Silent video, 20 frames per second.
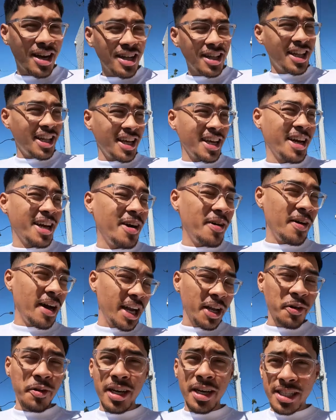out of the lingo.
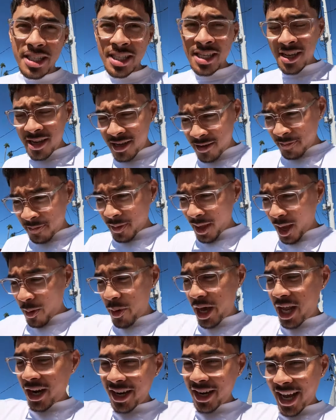Anyways,
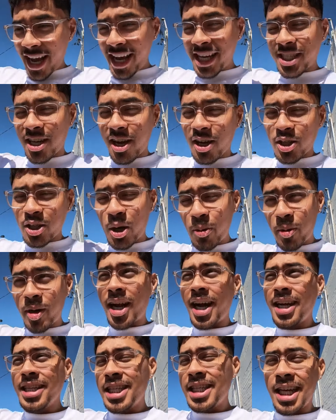Better Days, October
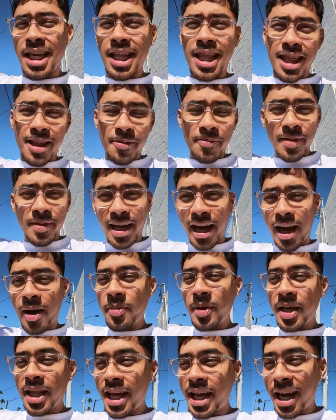19th.
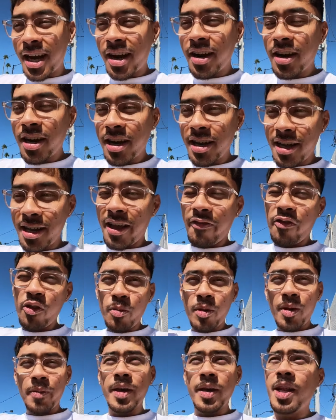I'll be there. If
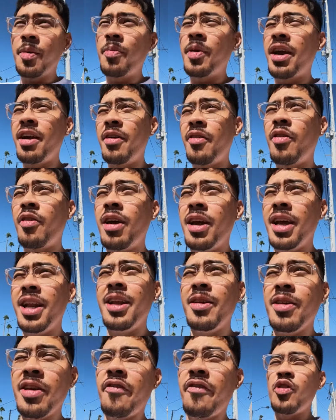you beat me in a pair,
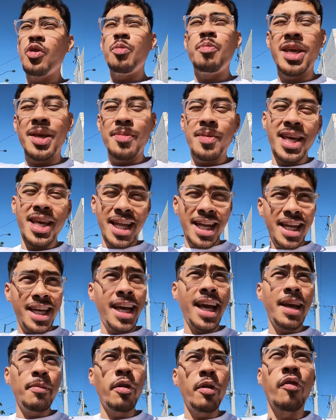if you beat me in a
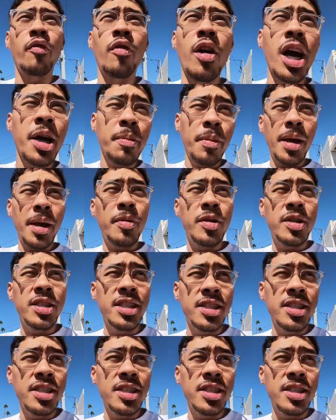game of rock paper